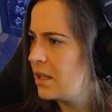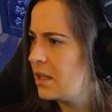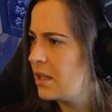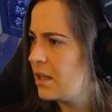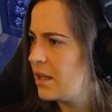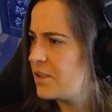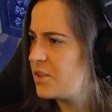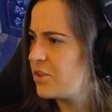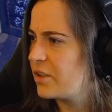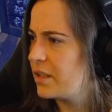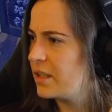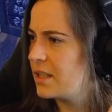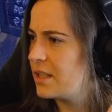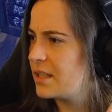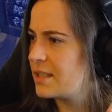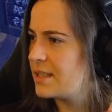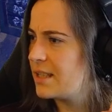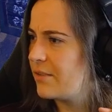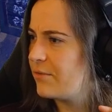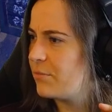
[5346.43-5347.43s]
Australia
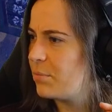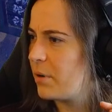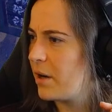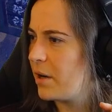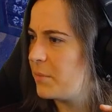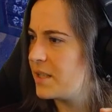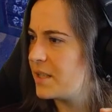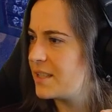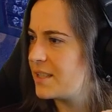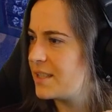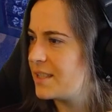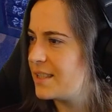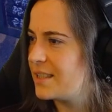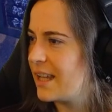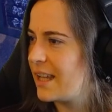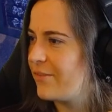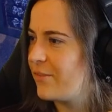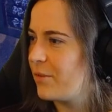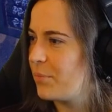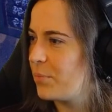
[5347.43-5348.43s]
doesn't have prime ministers; they
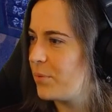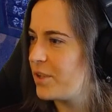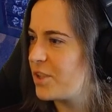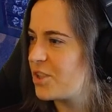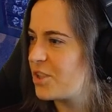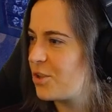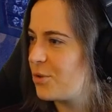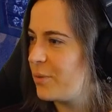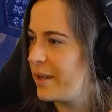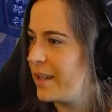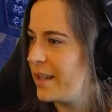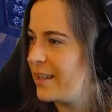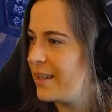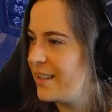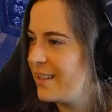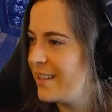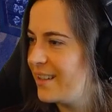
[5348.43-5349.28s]
have a British queen.